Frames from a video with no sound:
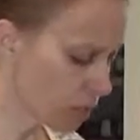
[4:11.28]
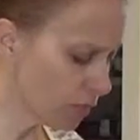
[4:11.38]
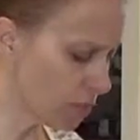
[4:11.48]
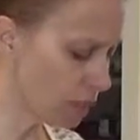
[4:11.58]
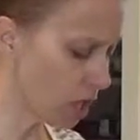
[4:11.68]

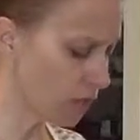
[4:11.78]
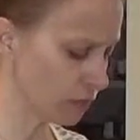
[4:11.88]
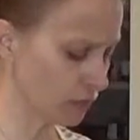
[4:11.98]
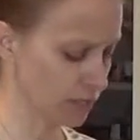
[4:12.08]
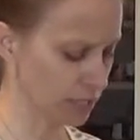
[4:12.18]
of mint
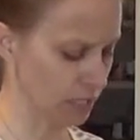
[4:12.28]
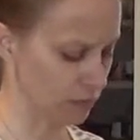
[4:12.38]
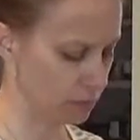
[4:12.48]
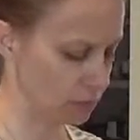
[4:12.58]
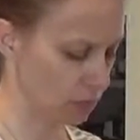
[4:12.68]
off of the
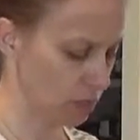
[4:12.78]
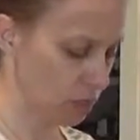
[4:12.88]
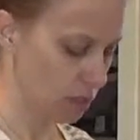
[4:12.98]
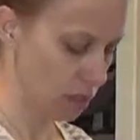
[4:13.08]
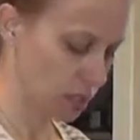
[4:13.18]
stems,
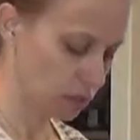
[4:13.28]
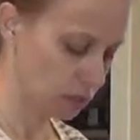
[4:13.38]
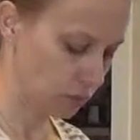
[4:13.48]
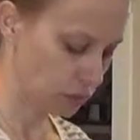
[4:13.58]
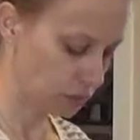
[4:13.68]
and
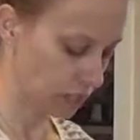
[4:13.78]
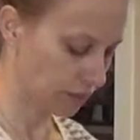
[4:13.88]
so we're just